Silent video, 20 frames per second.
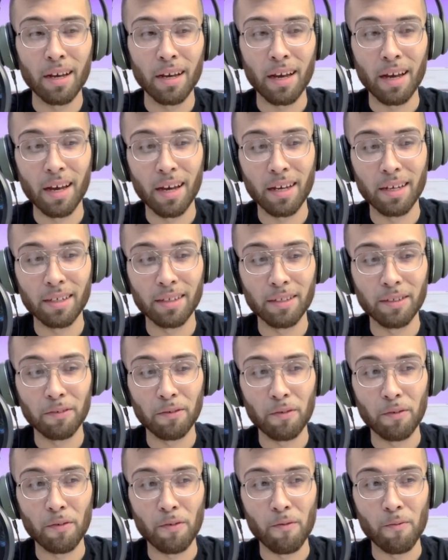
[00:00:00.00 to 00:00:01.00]

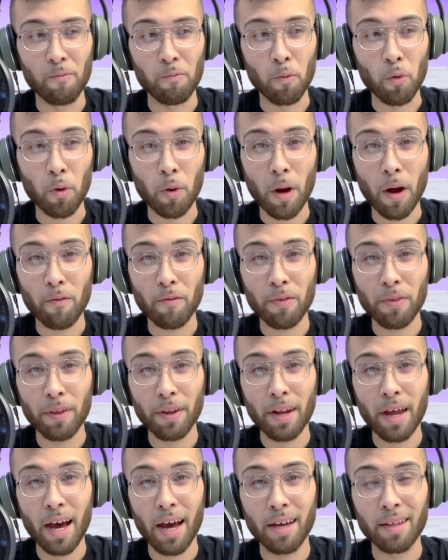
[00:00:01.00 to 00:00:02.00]
and more often
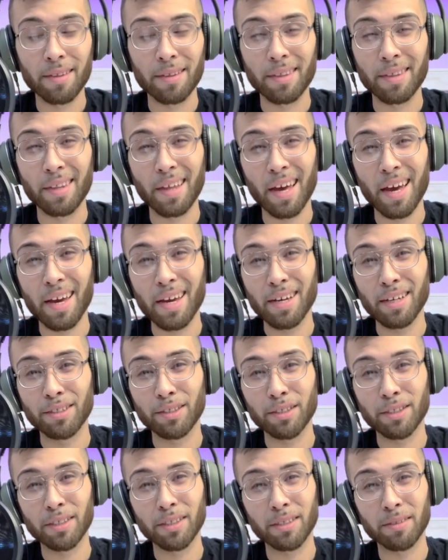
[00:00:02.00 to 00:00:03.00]
than not, they
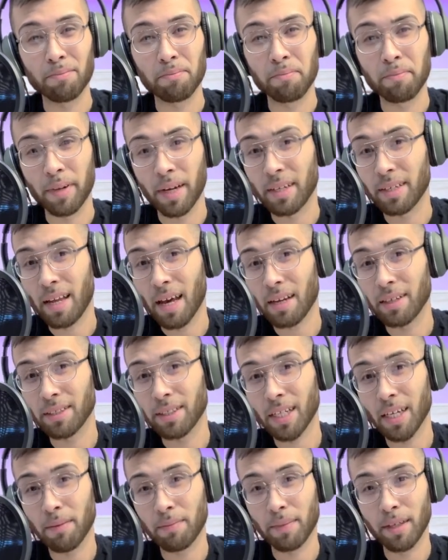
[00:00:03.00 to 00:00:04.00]
just bend out of
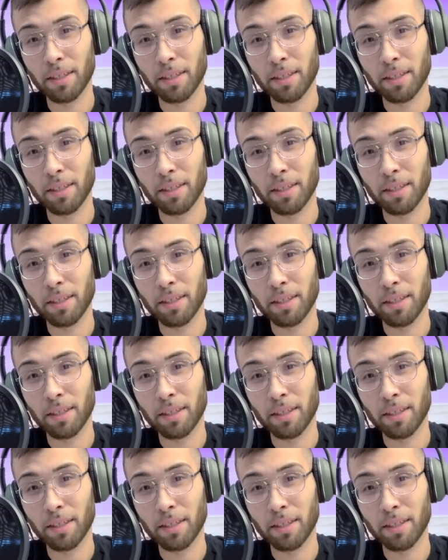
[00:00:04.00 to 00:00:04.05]
shape.